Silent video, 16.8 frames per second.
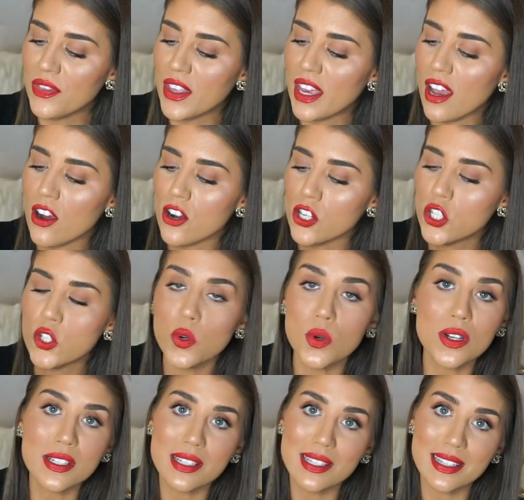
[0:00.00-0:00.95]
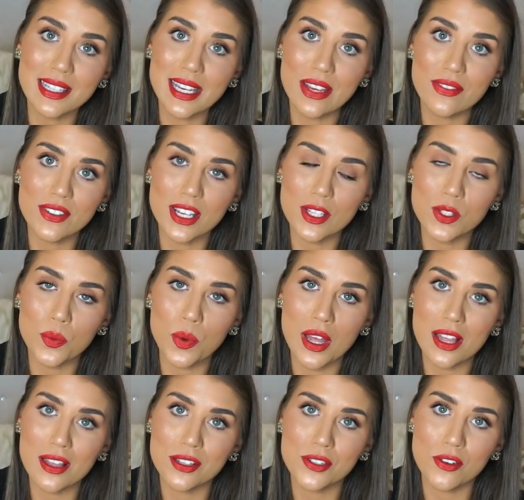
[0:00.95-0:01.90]
They are short sleeved as
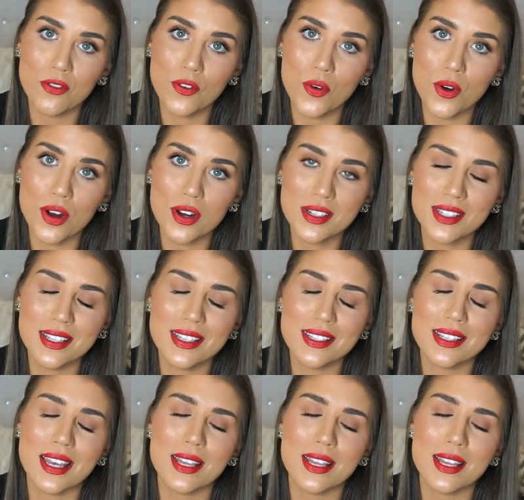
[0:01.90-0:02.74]
well. So of course, these